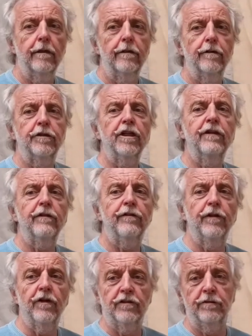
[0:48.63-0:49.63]
To achieve the
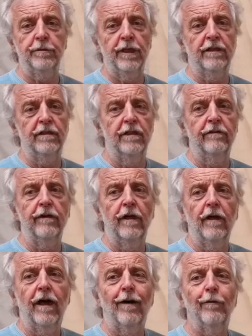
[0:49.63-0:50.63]
first objective,
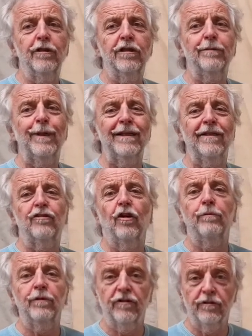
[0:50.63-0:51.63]
I wanted to make the
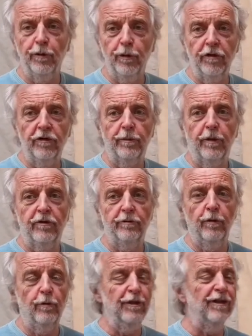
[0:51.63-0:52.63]
top as smooth as
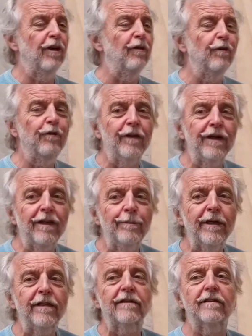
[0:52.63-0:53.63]
possible with no fiddly
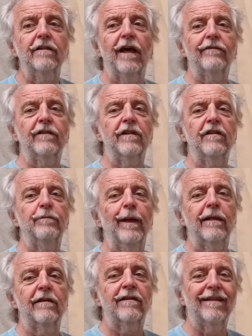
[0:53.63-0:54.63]
bits you have to
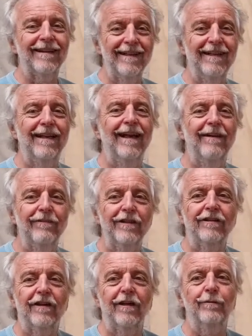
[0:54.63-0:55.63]
dismantle to clean every
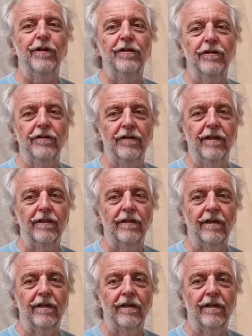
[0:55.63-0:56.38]
time you use it.